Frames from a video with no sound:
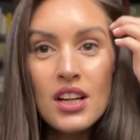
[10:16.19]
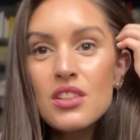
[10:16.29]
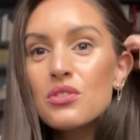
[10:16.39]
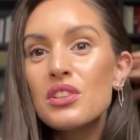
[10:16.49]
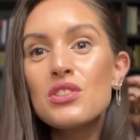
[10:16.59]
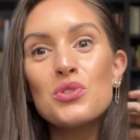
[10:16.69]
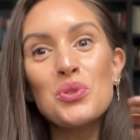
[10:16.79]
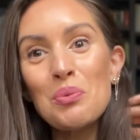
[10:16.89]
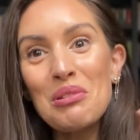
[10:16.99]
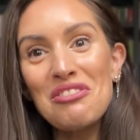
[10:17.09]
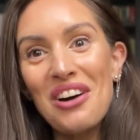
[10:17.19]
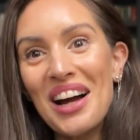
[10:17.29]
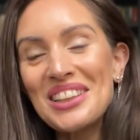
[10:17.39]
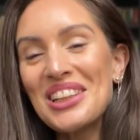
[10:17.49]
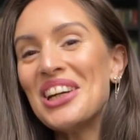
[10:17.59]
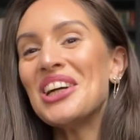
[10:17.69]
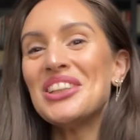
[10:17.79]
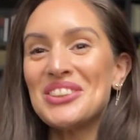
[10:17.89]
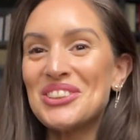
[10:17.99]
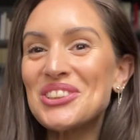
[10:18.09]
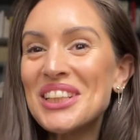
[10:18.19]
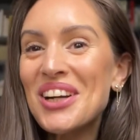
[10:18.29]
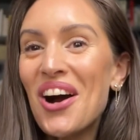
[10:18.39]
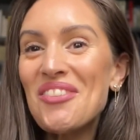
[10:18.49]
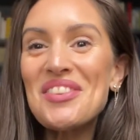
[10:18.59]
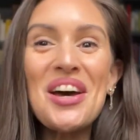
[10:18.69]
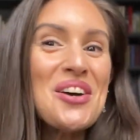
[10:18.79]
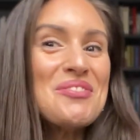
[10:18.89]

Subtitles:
So it's super fun to drink off them.